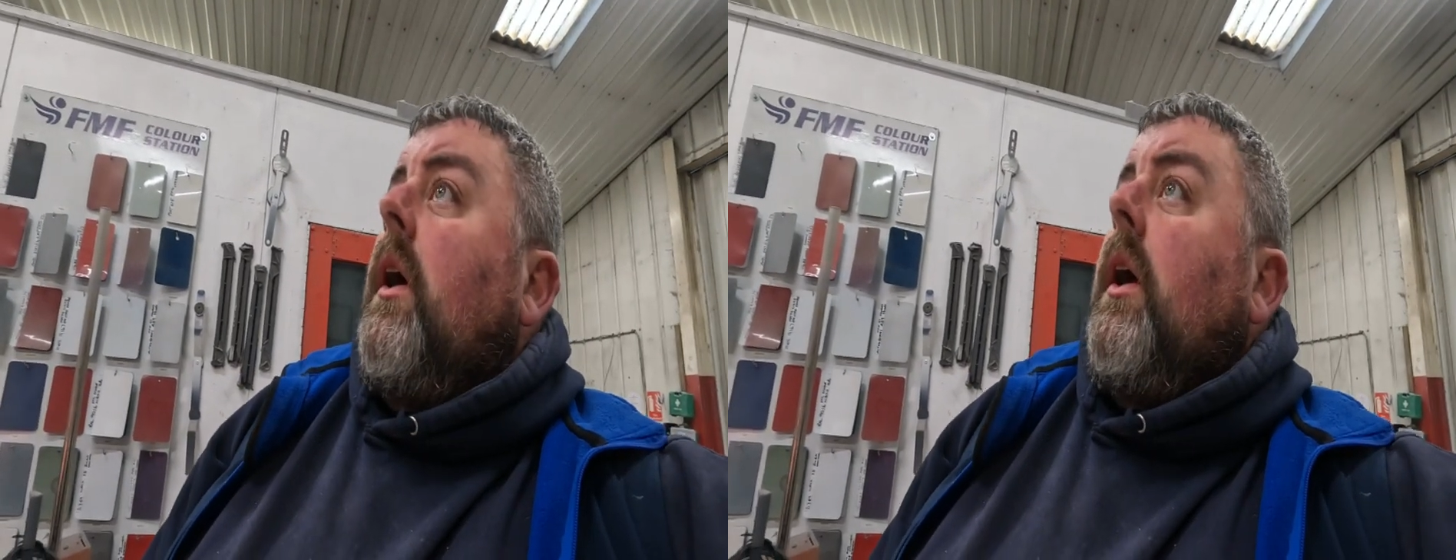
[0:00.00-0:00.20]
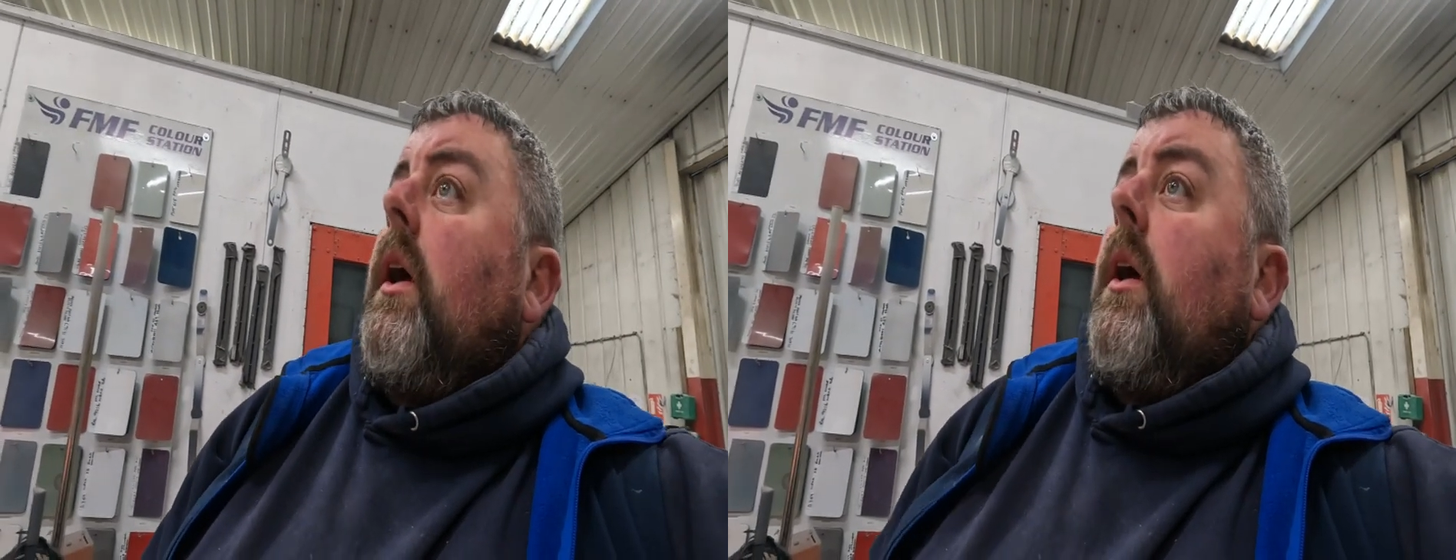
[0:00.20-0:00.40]

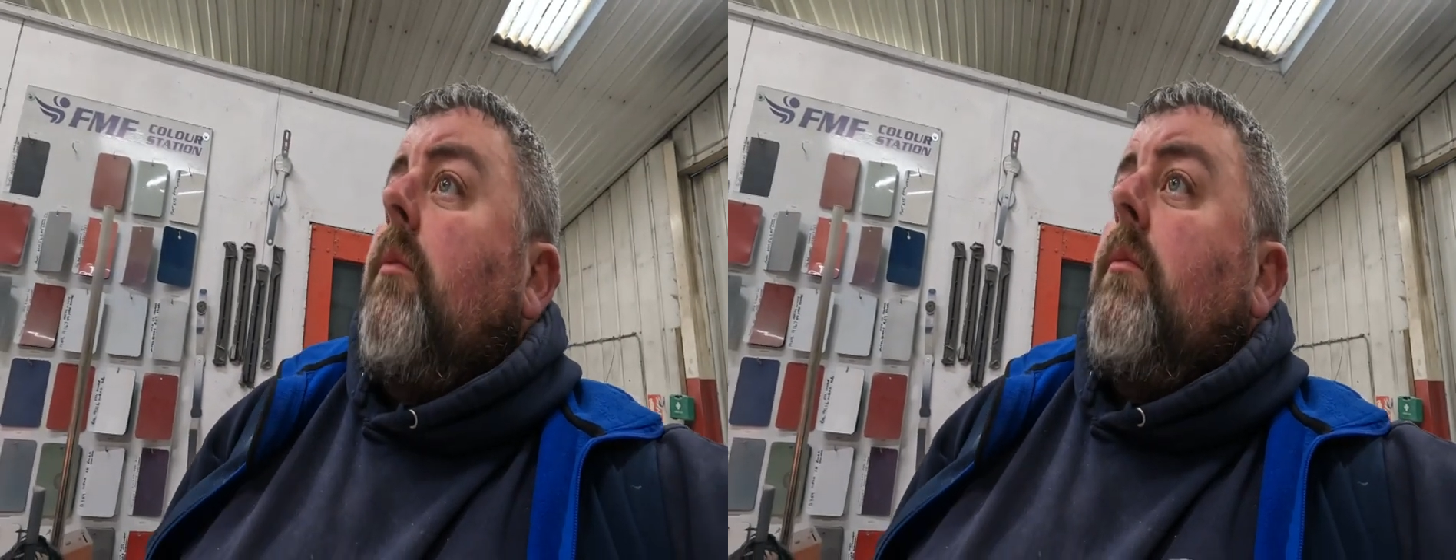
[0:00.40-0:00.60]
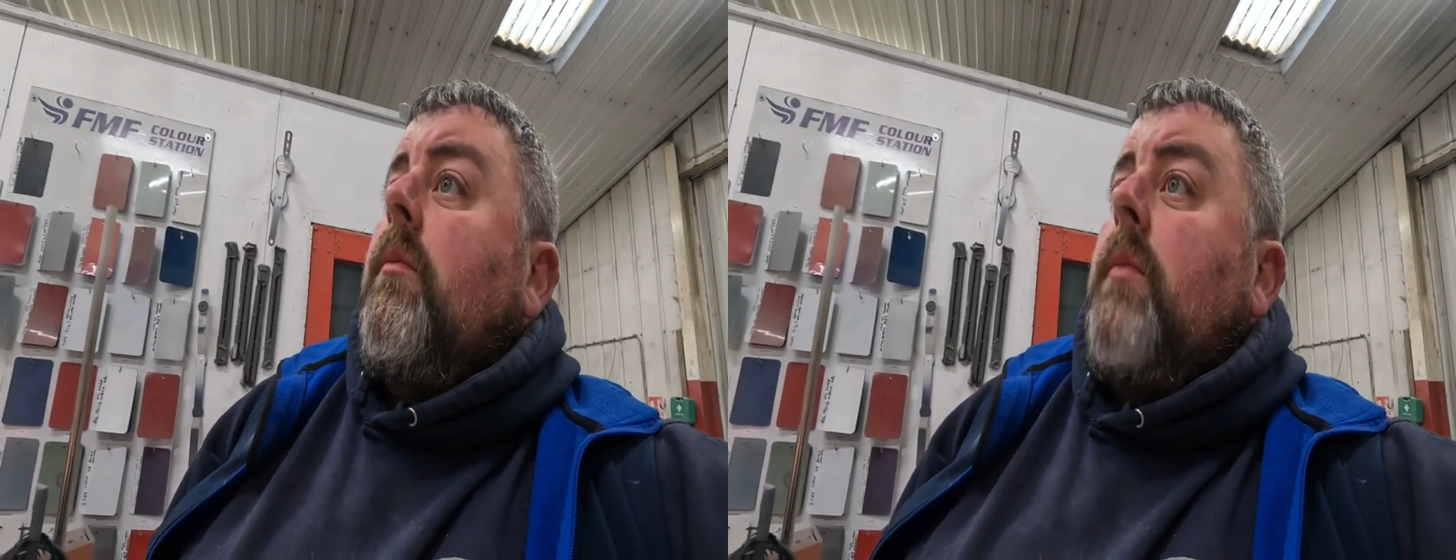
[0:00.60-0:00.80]

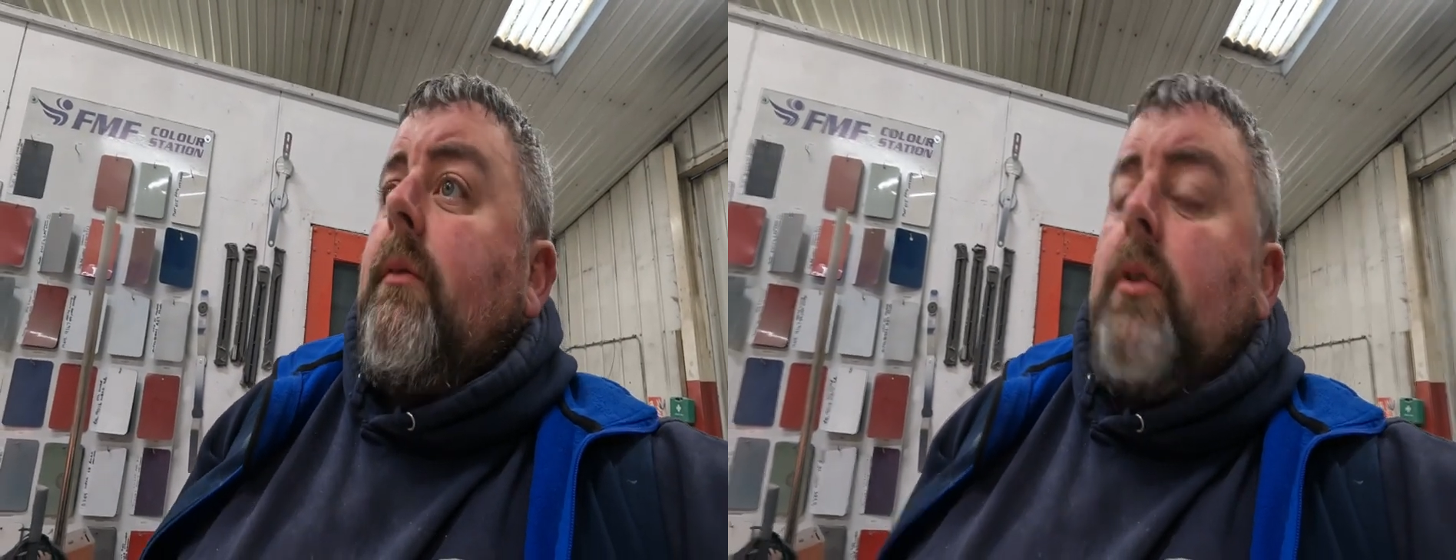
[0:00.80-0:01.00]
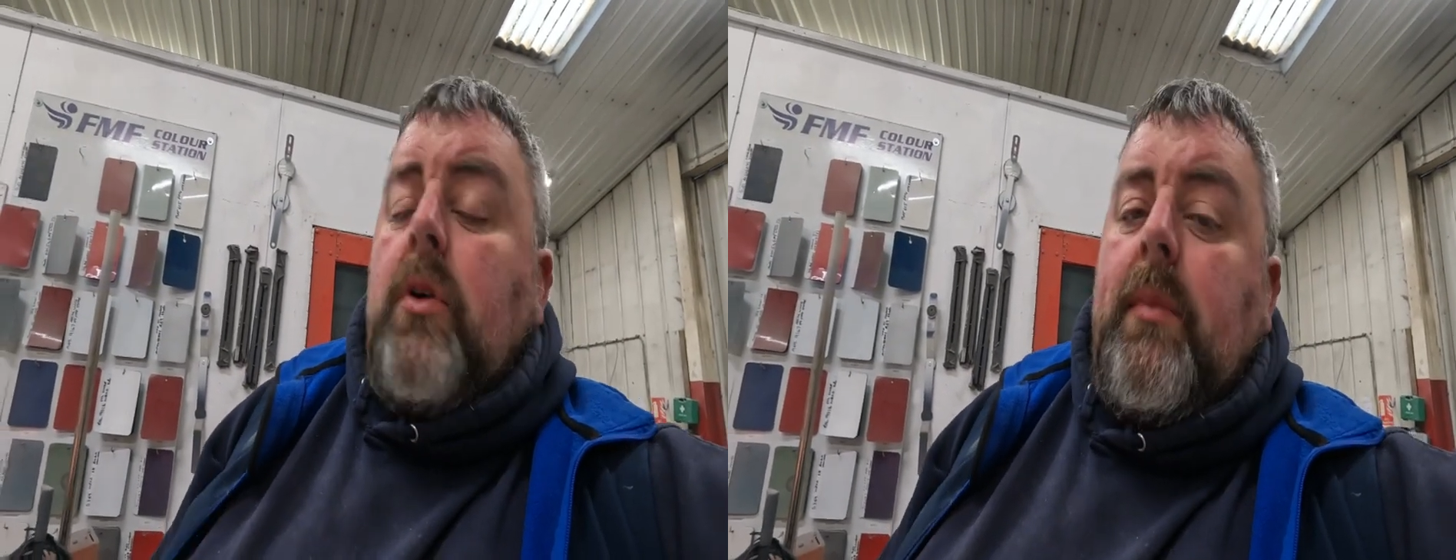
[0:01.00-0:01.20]
we'll
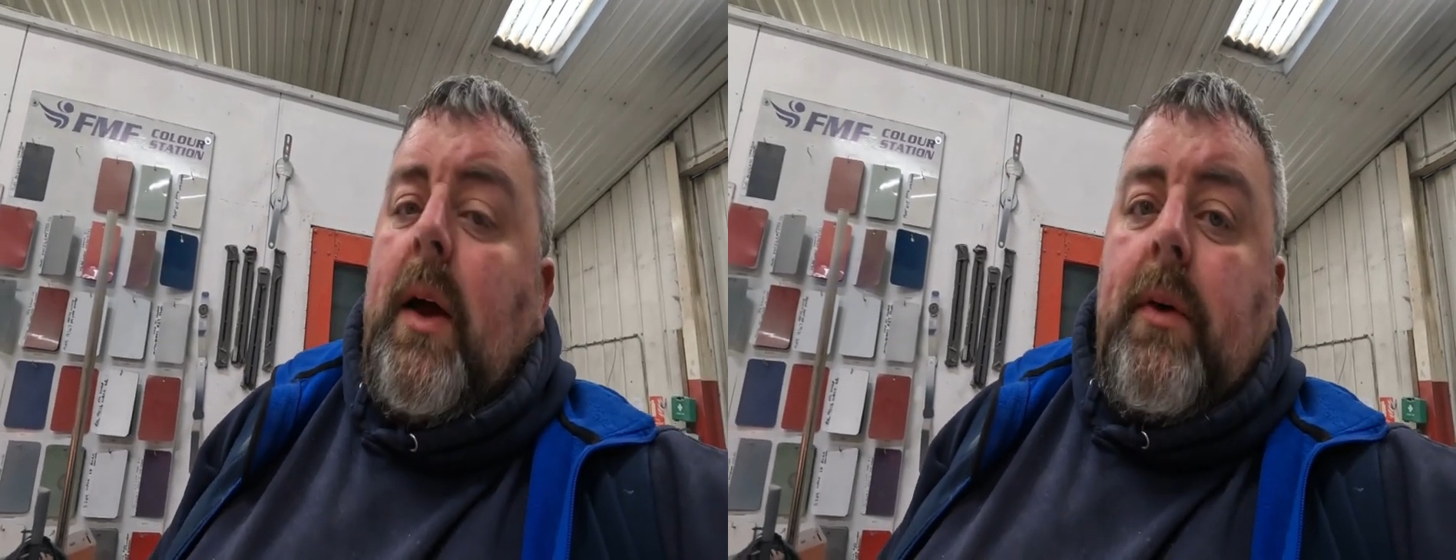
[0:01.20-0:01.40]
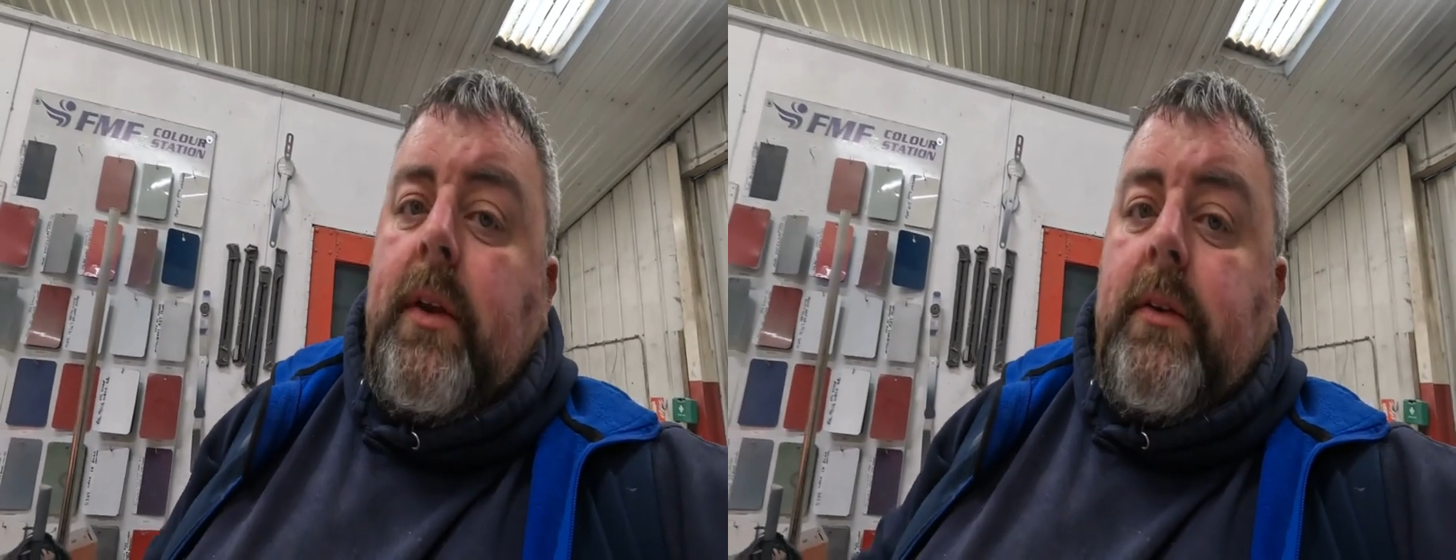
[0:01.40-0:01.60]
have to come back when